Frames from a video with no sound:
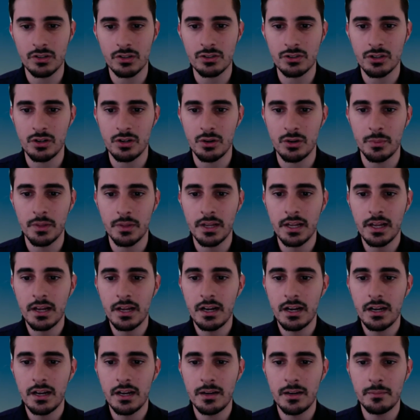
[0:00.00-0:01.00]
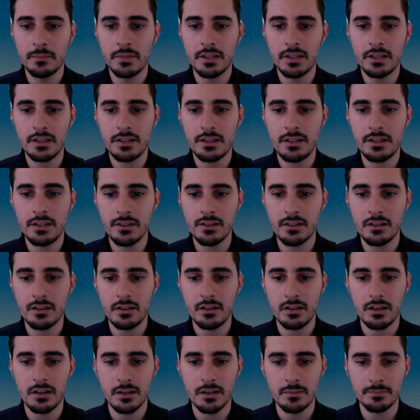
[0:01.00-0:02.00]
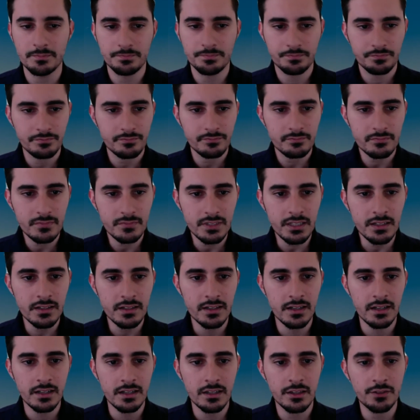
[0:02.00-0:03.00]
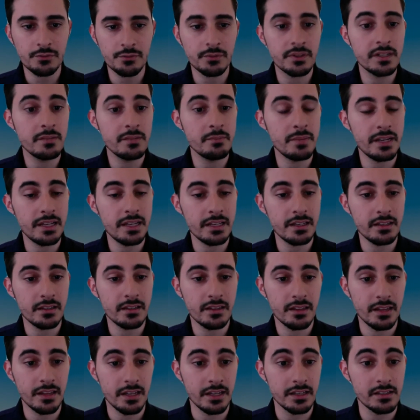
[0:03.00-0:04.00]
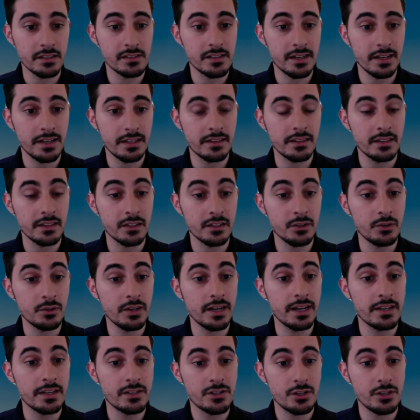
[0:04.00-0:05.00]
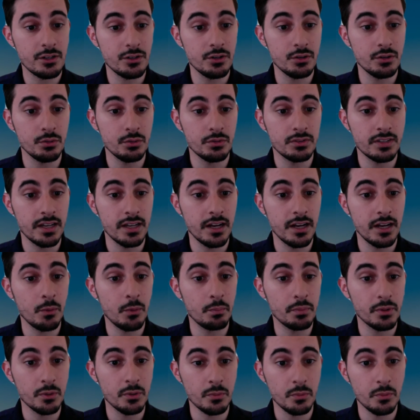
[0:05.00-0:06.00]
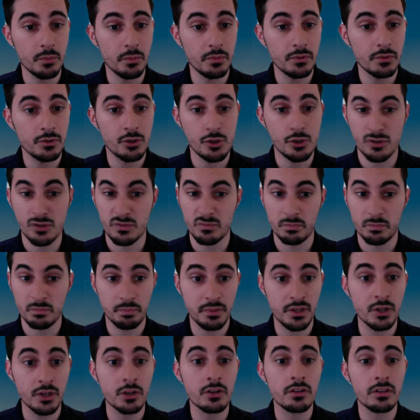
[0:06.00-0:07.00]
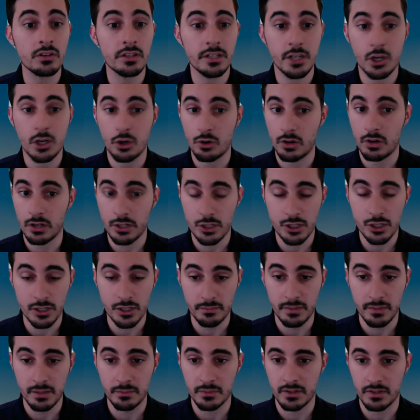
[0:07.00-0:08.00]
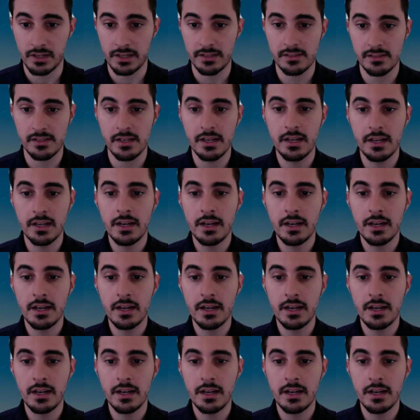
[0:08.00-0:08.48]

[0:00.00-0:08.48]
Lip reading: So here are three main things that I think you guys can do to help you just purely crunch and memorize.